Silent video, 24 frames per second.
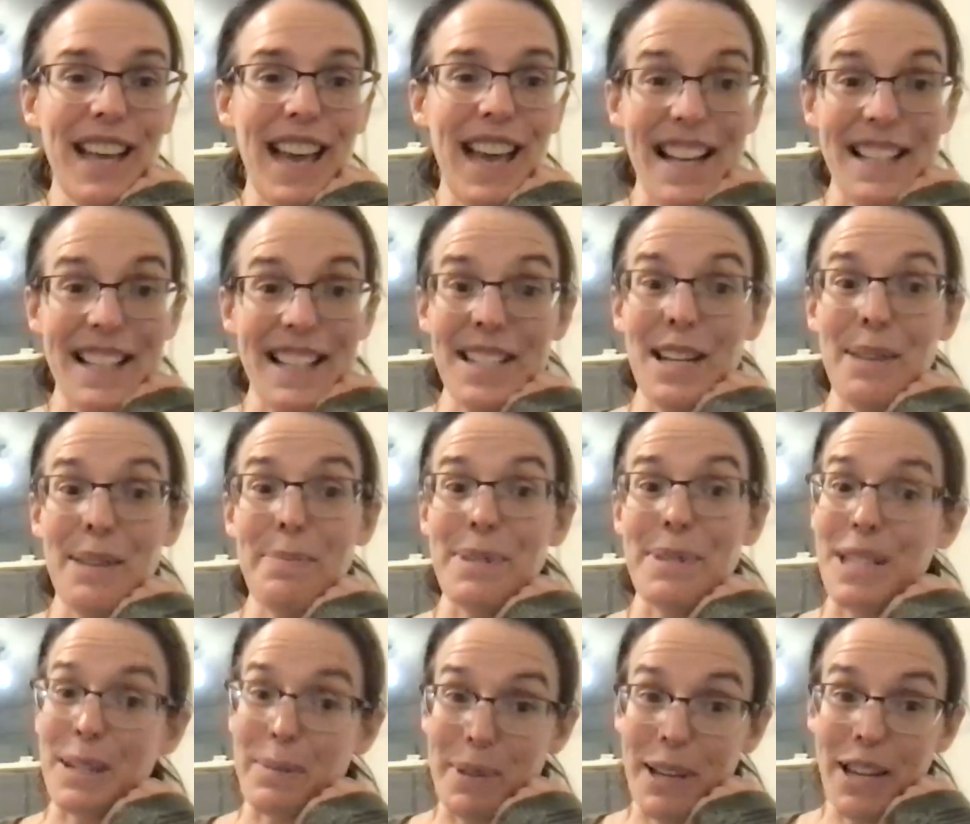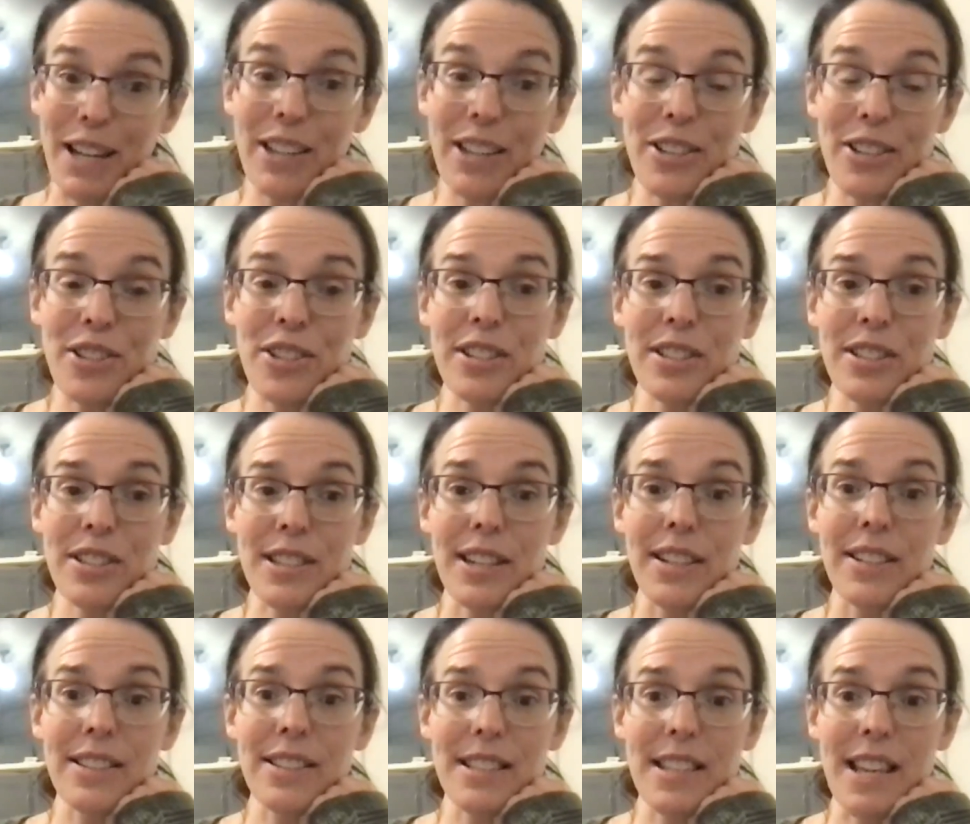As an epidemiologist,
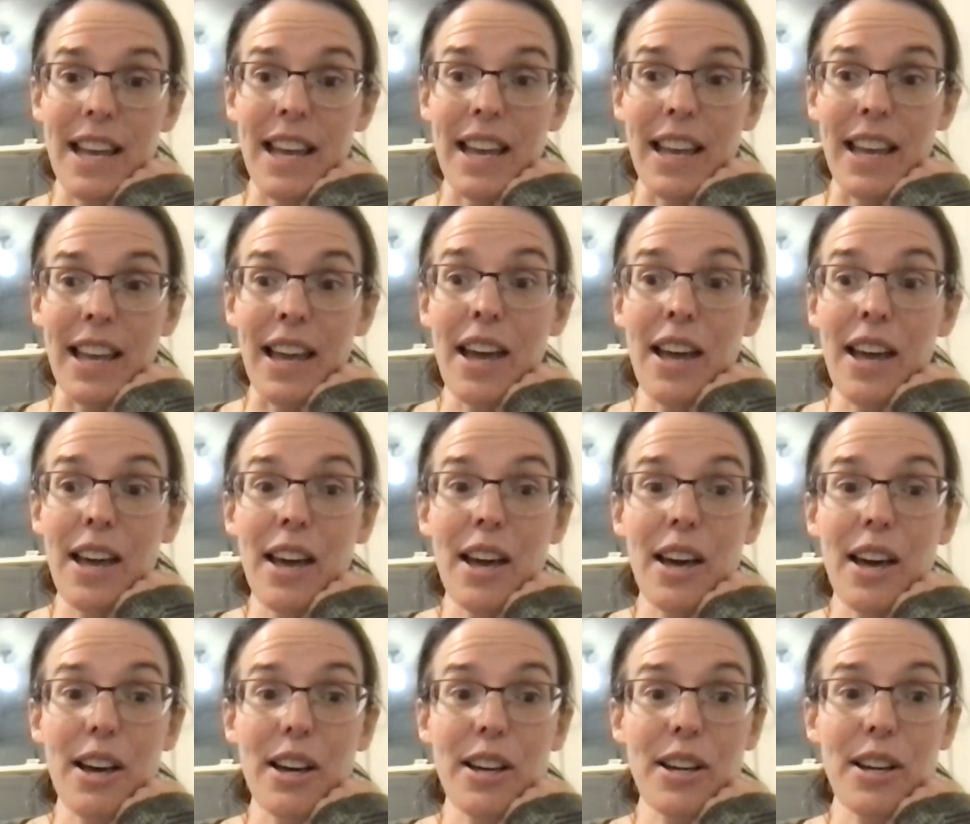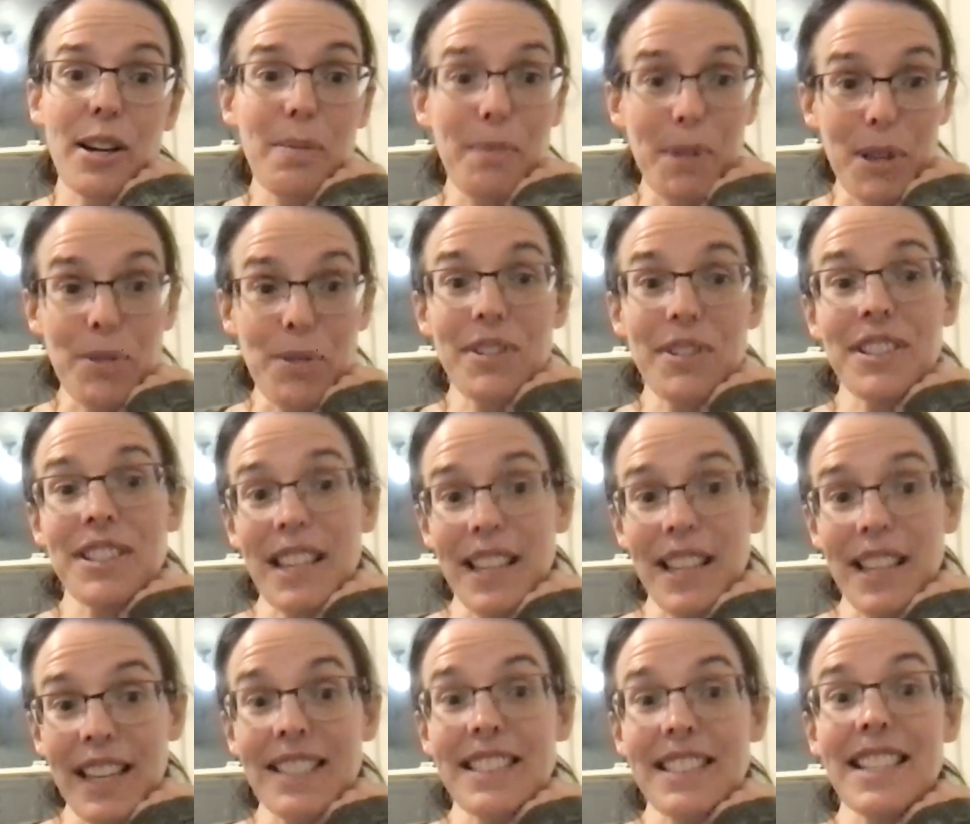I'll say communal
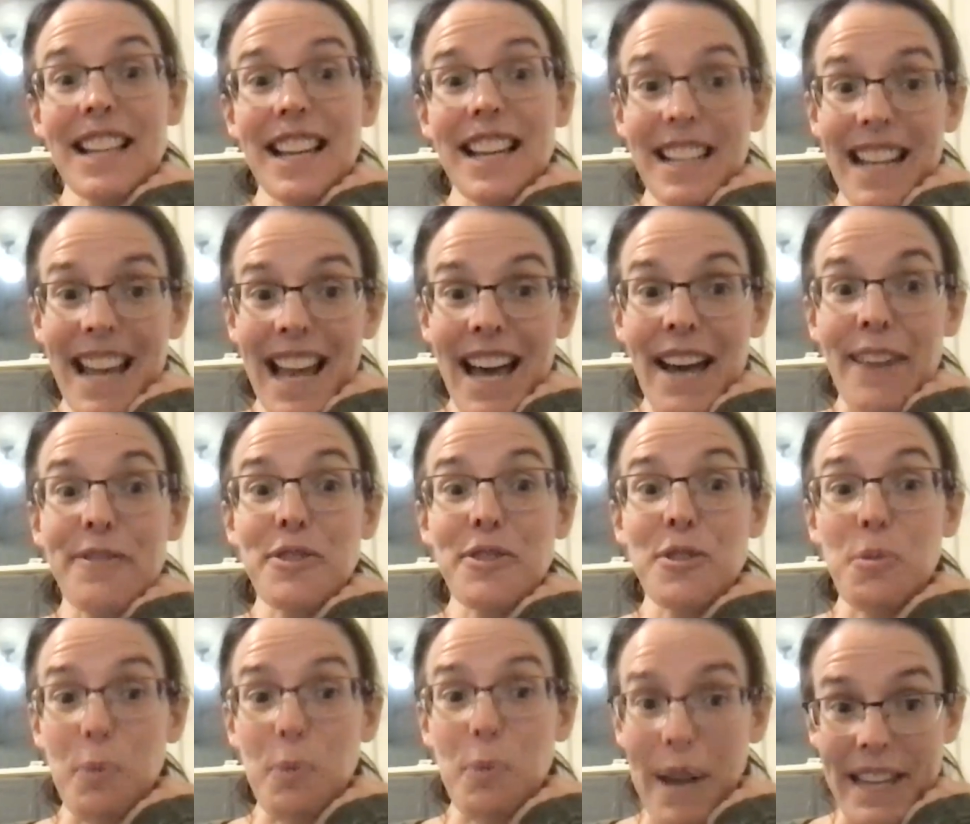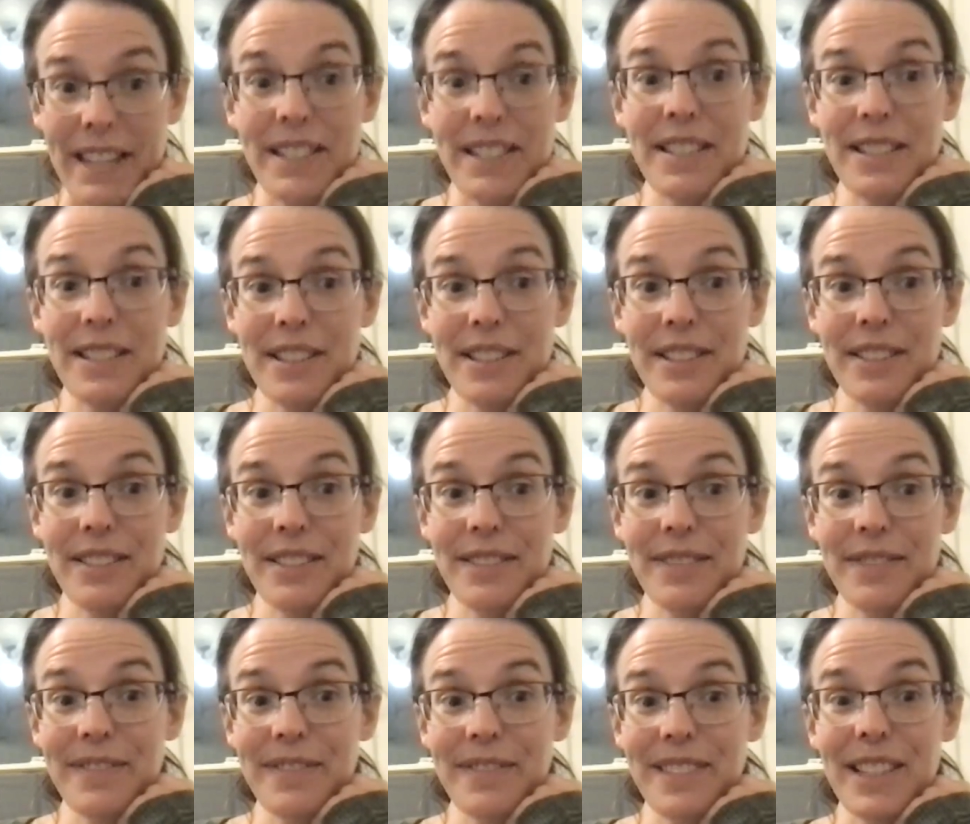singing is going to have to wait,
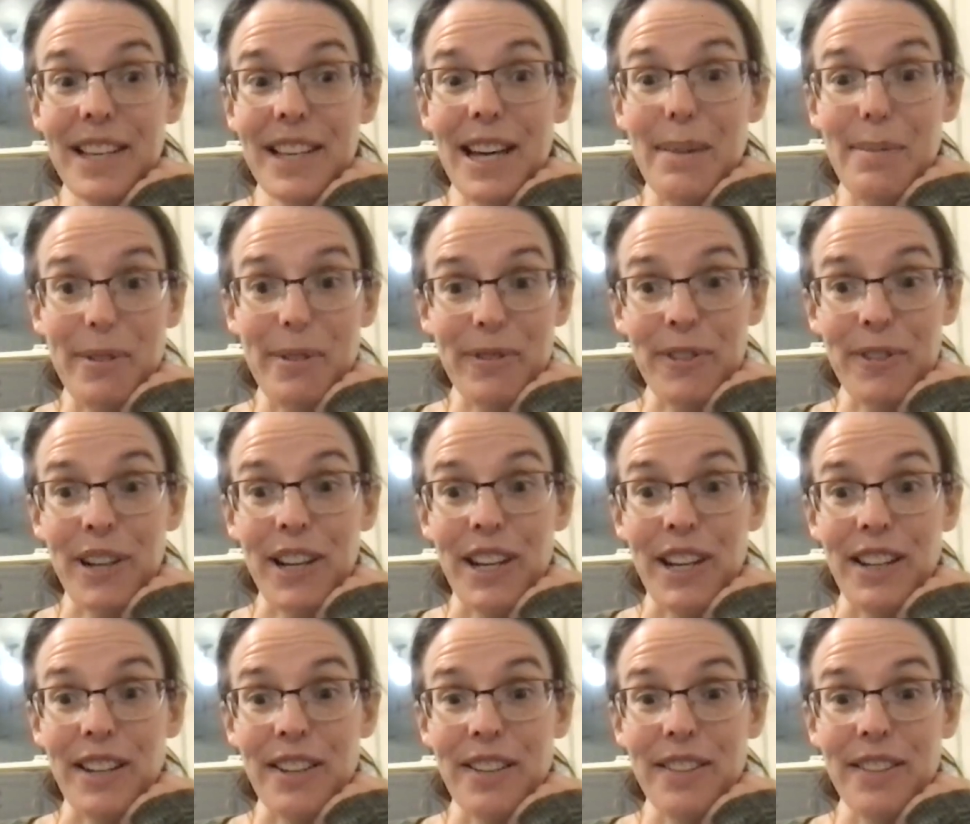I'm afraid.